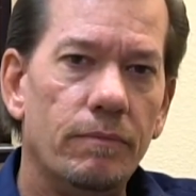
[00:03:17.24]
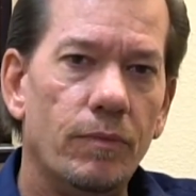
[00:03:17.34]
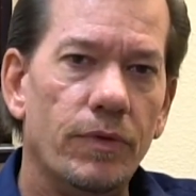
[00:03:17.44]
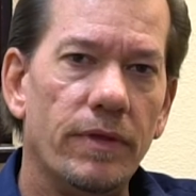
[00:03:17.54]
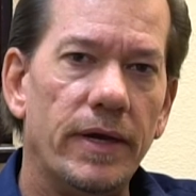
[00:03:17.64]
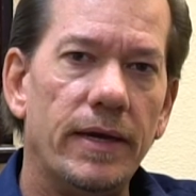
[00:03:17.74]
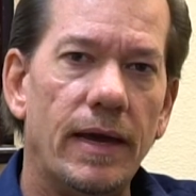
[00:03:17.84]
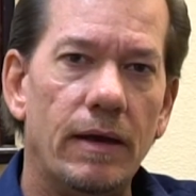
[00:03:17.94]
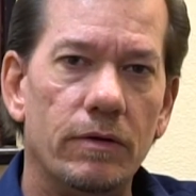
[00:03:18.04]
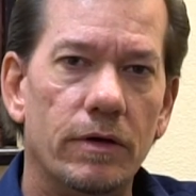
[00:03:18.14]
With like
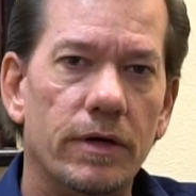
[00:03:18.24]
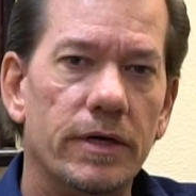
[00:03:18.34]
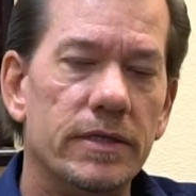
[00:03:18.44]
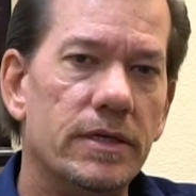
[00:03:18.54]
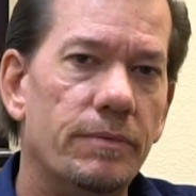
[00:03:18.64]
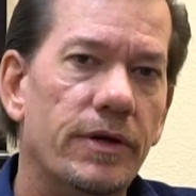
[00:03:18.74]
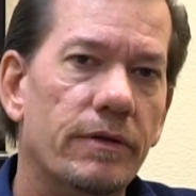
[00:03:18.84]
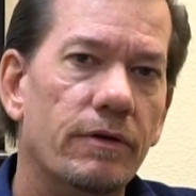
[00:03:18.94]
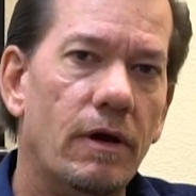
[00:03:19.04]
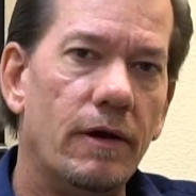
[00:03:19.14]
Outlook and some of the
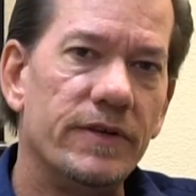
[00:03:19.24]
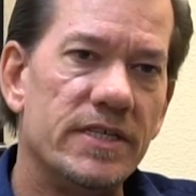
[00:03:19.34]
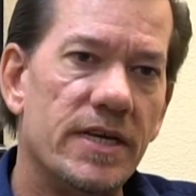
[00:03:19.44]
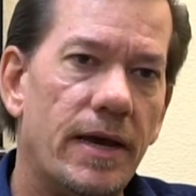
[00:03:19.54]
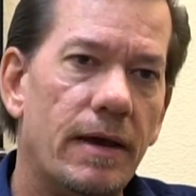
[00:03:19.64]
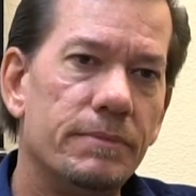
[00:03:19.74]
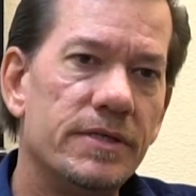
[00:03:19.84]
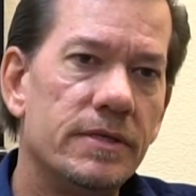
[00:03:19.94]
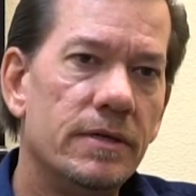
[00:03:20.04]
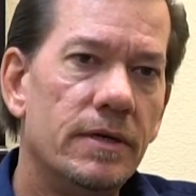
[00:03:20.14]
other Office apps.